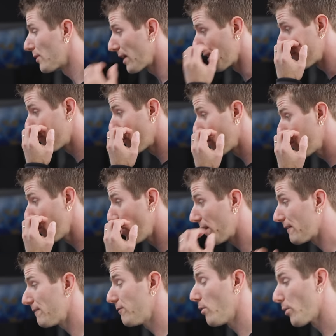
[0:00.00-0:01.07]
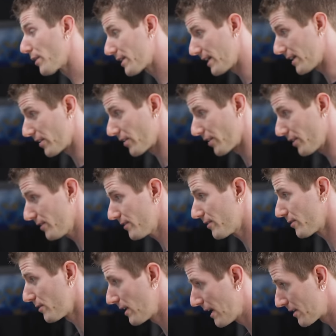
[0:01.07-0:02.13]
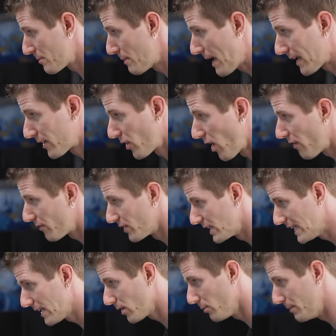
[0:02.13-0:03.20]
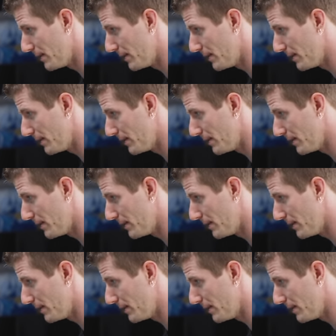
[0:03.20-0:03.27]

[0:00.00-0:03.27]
We're at four point four gigahertz, had to back it off a little